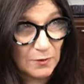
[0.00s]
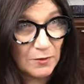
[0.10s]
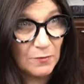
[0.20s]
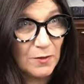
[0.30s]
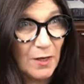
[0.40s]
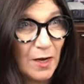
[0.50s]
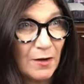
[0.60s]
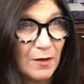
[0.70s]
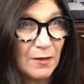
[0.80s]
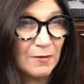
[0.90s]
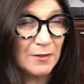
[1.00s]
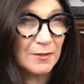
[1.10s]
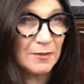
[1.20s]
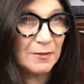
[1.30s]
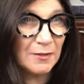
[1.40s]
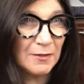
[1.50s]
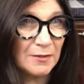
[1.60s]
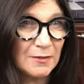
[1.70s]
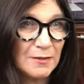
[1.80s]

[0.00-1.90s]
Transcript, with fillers: So I this is this is